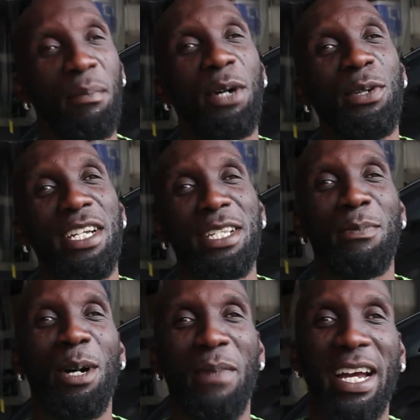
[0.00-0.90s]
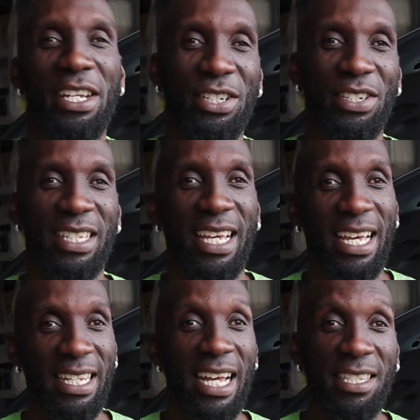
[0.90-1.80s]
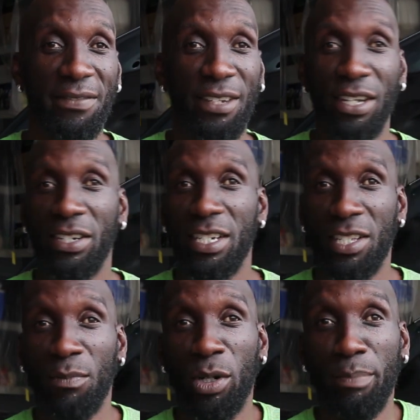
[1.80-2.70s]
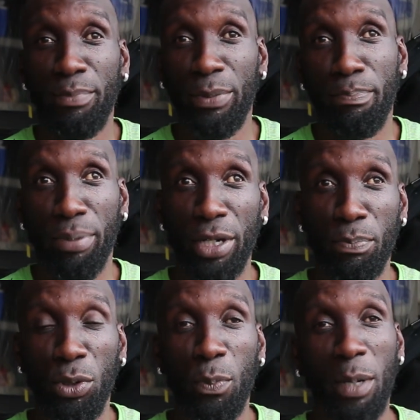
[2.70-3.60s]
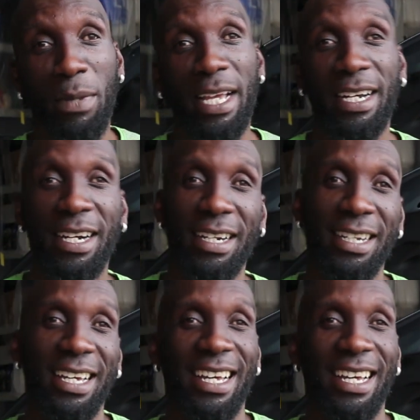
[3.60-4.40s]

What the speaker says: Well, who cares about my issues? That's it for now. There's no more bird poop on my car.